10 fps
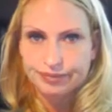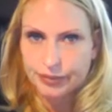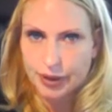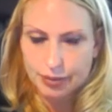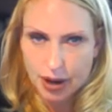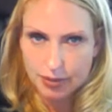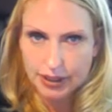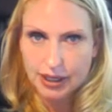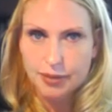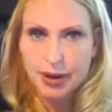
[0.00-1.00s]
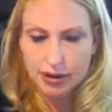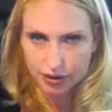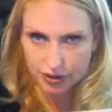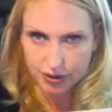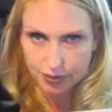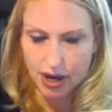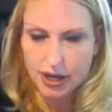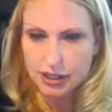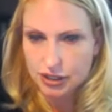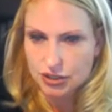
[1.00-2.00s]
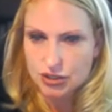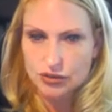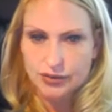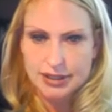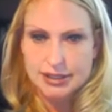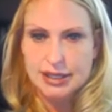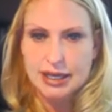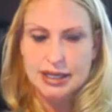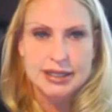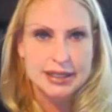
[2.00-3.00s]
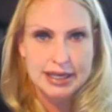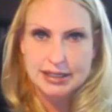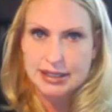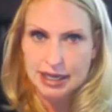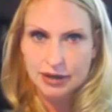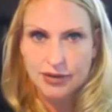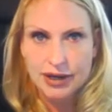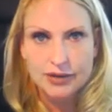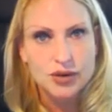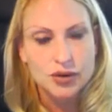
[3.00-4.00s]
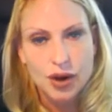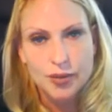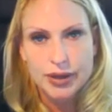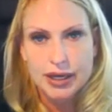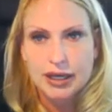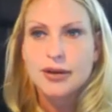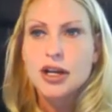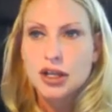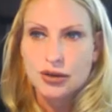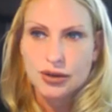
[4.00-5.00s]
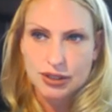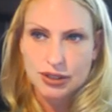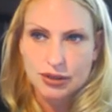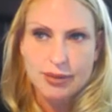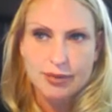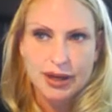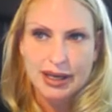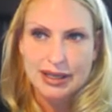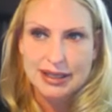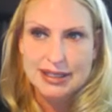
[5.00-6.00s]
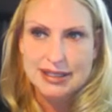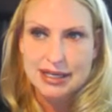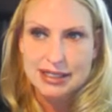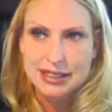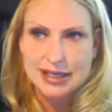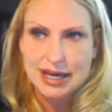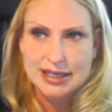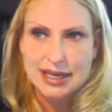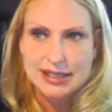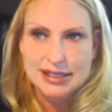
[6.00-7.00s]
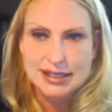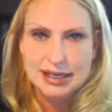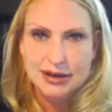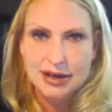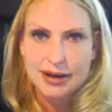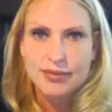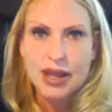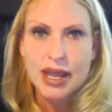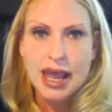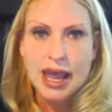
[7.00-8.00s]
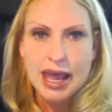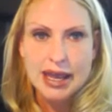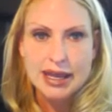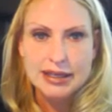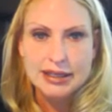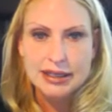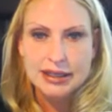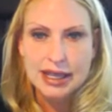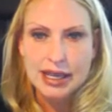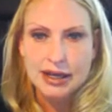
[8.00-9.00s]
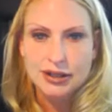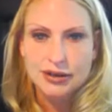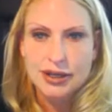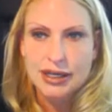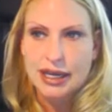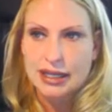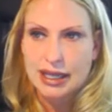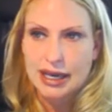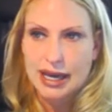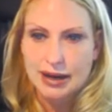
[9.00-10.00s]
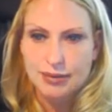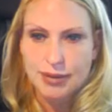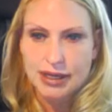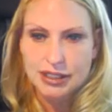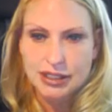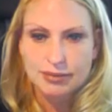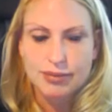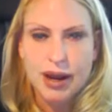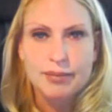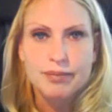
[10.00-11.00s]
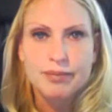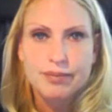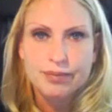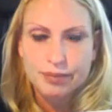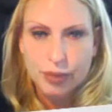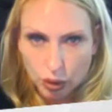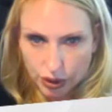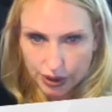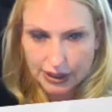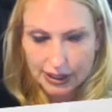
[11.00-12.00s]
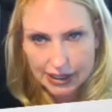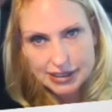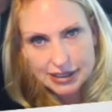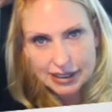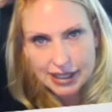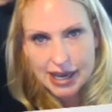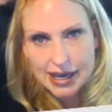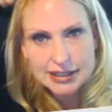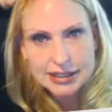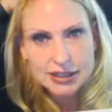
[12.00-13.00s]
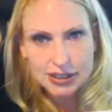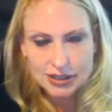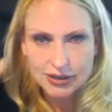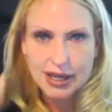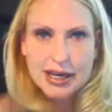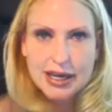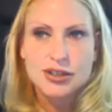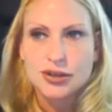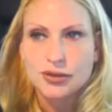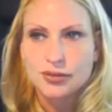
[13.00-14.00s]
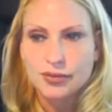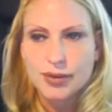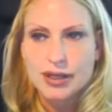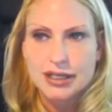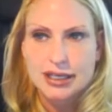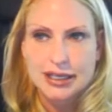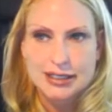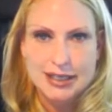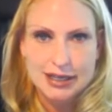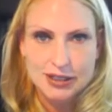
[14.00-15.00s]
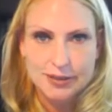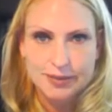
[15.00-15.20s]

the public about the product, the service, in this case, the innovative new company, you can do that. But again, this section is not necessary. And they included an animation by bolding each of the lines, and you could do that as you mention each section.